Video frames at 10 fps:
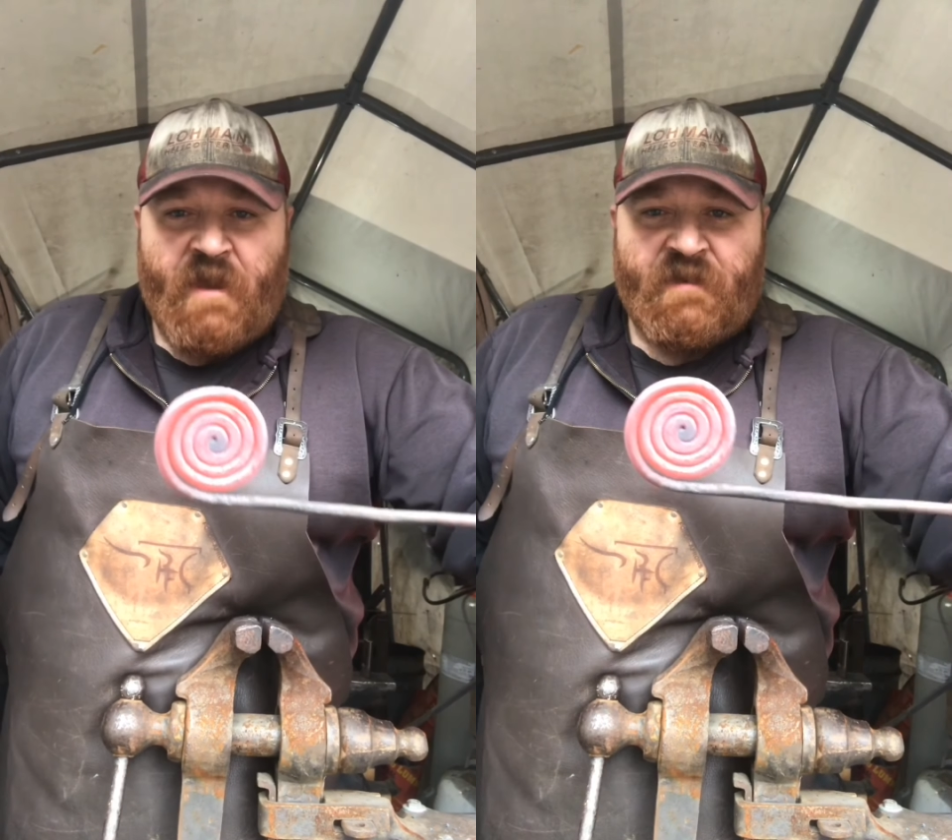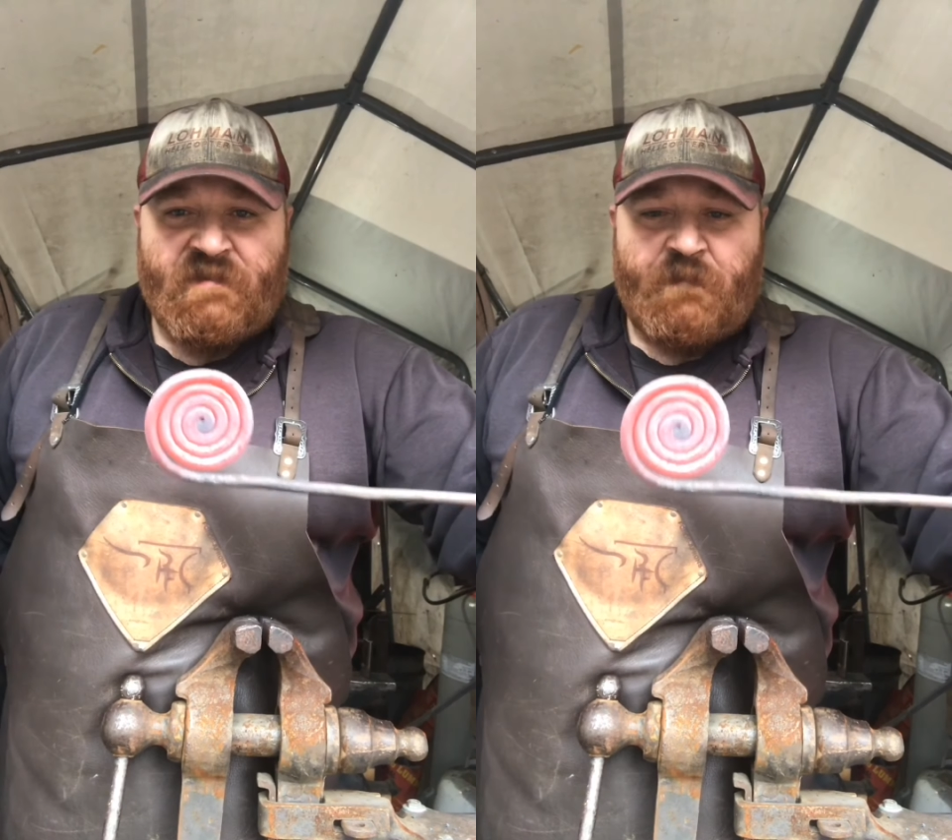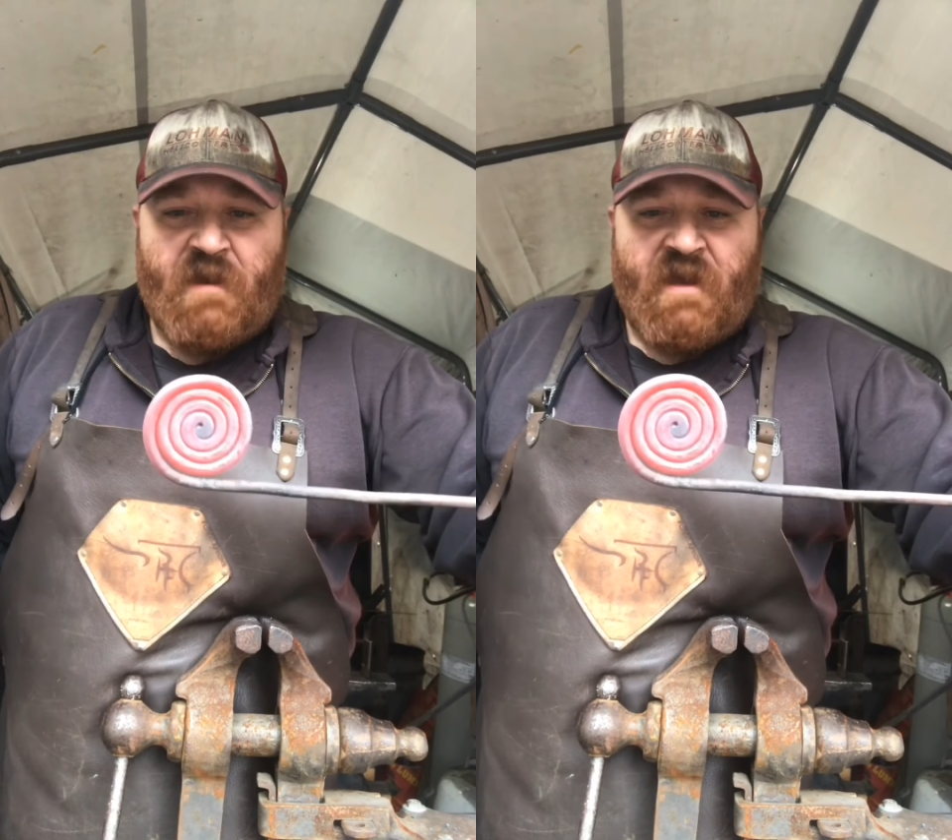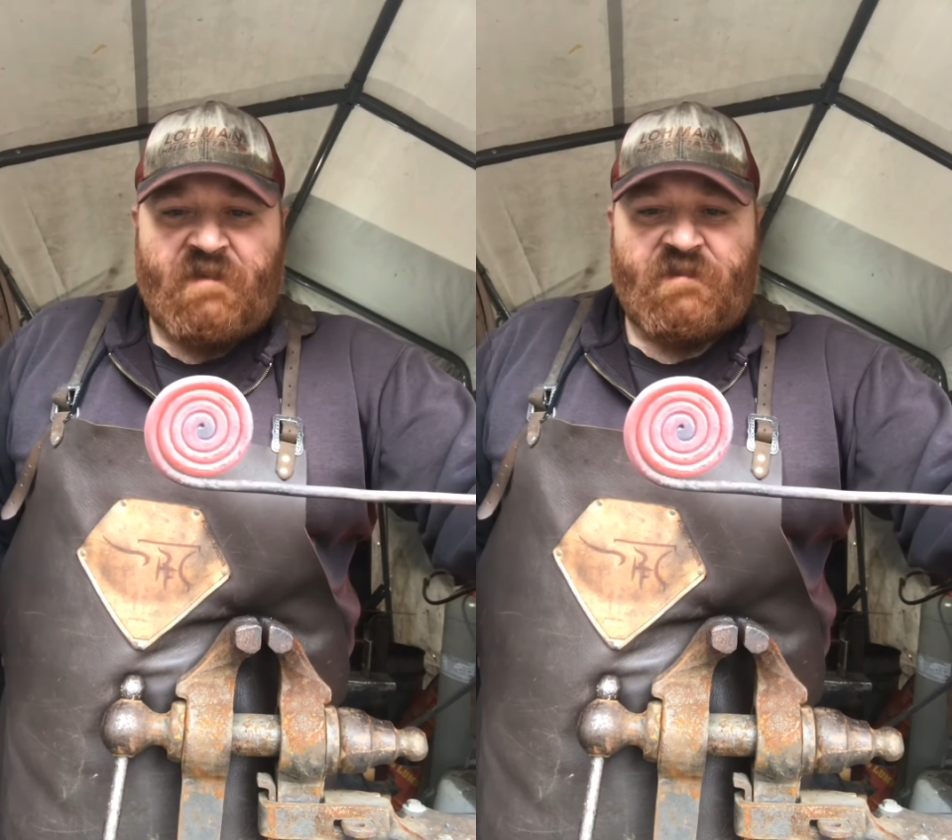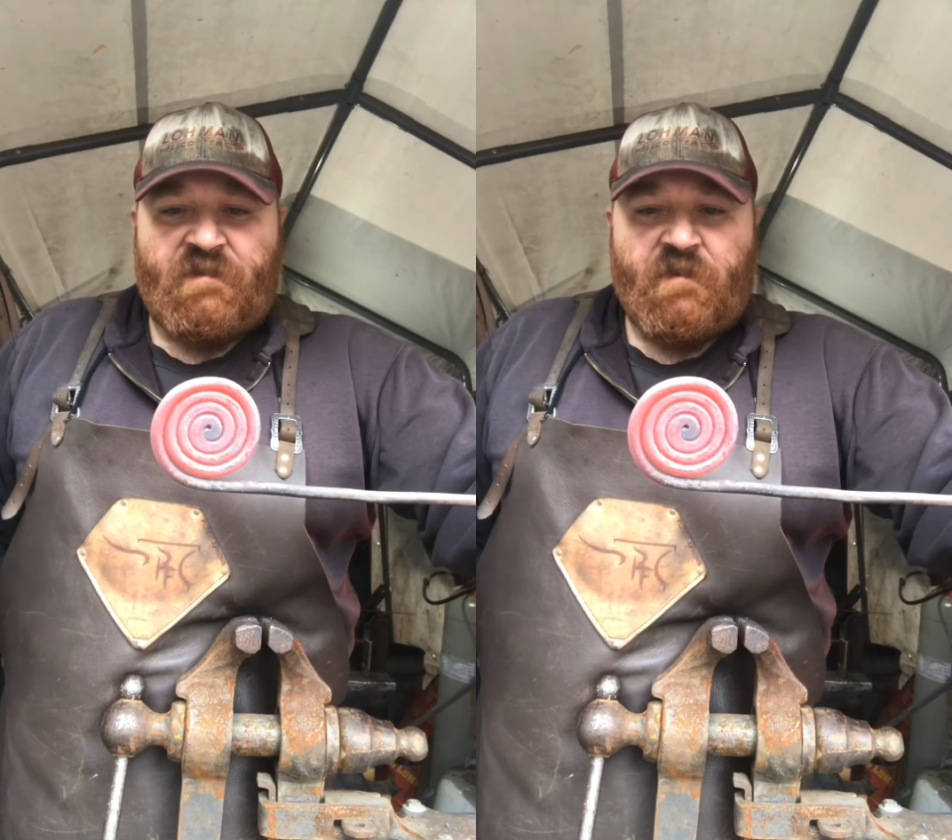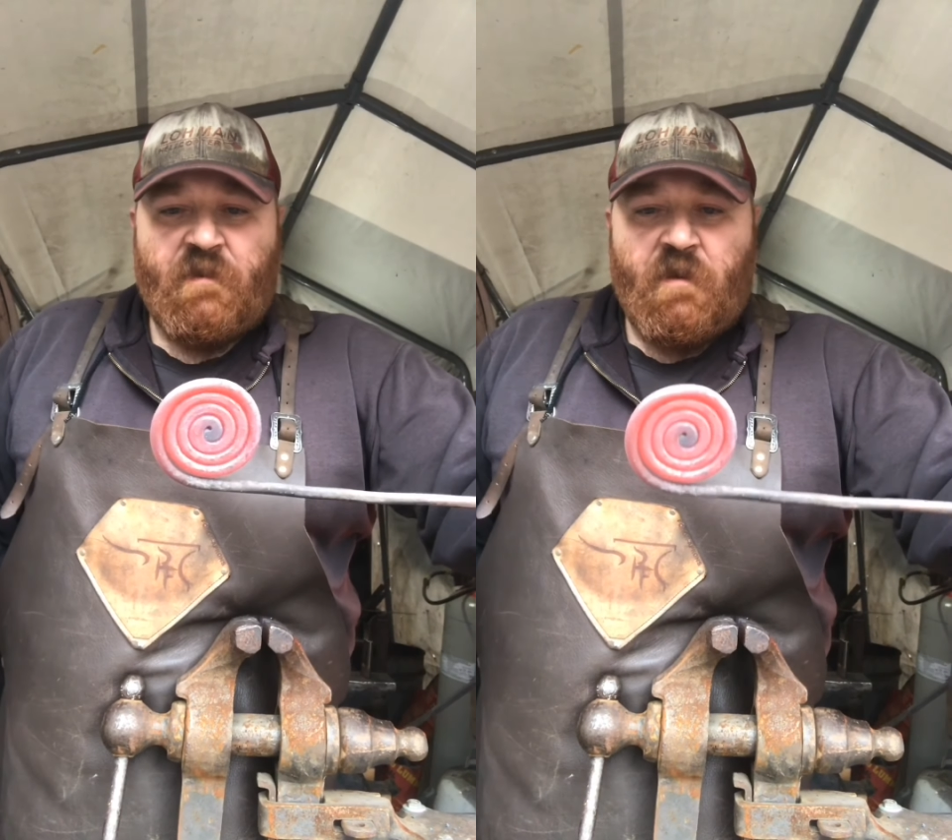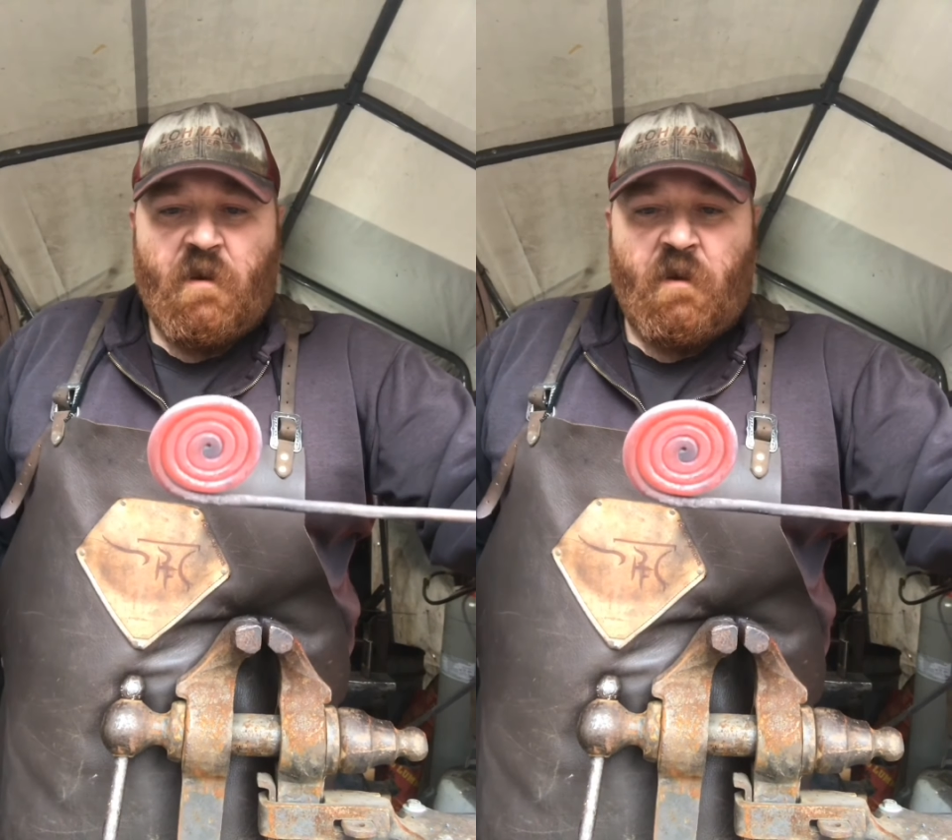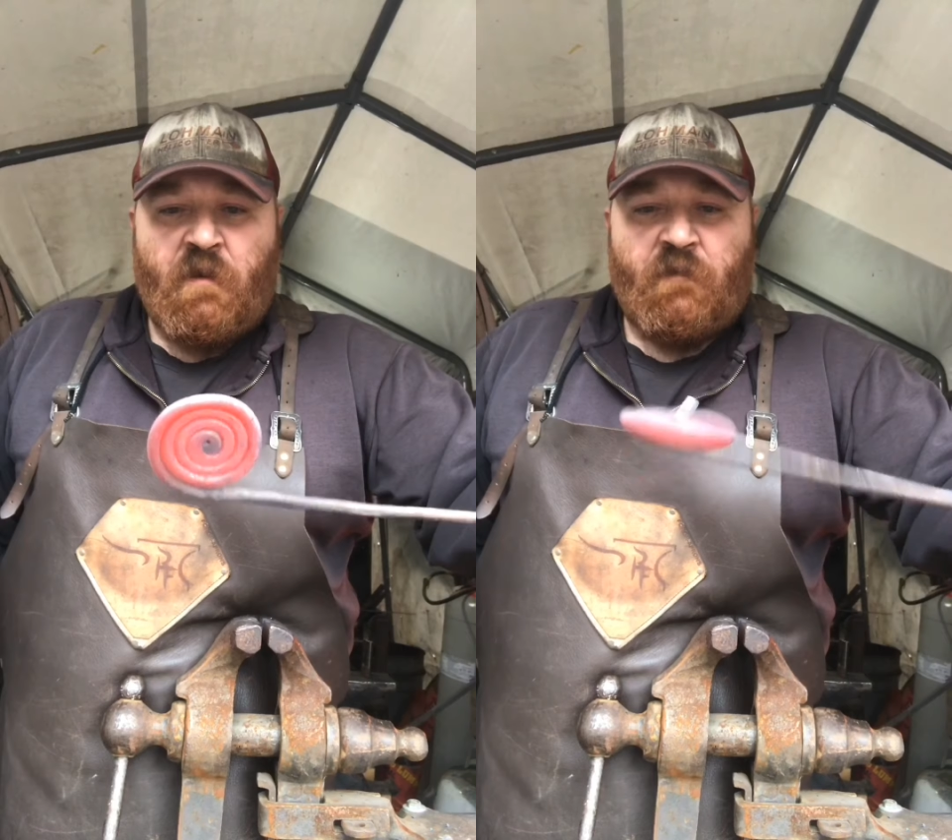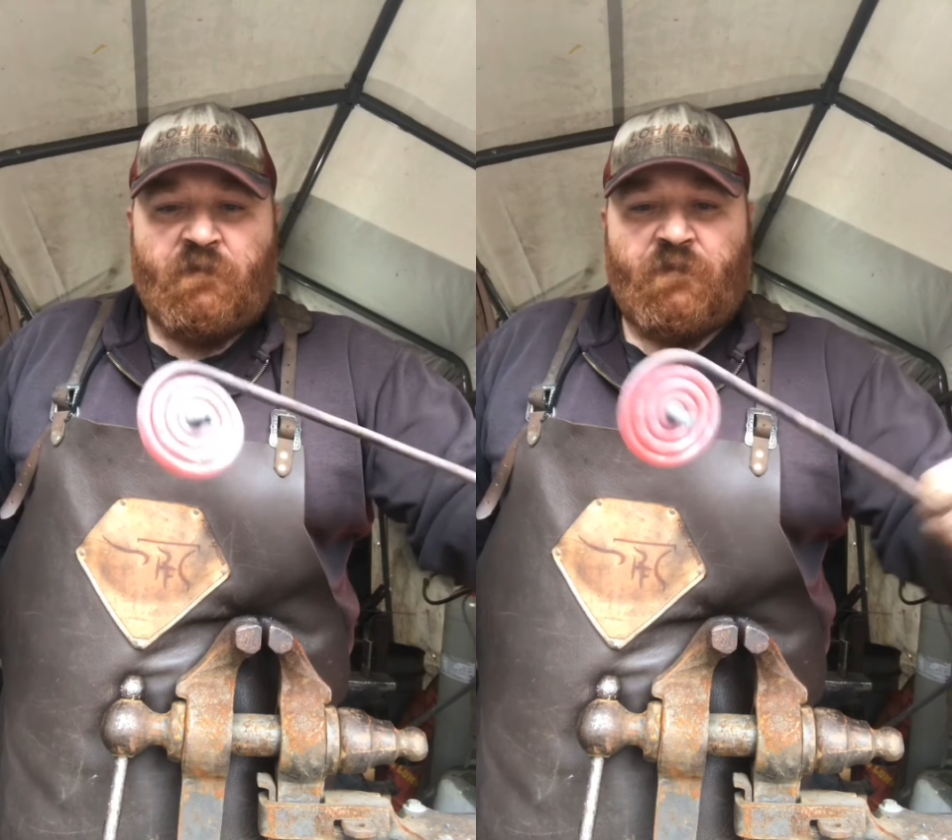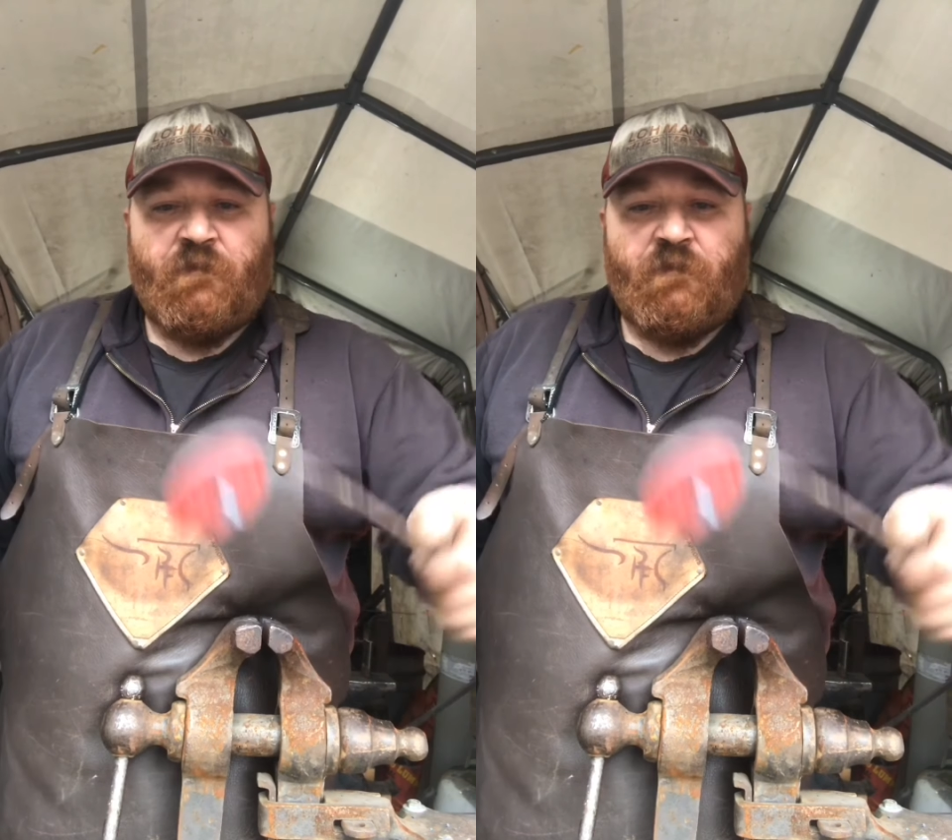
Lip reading: is the base of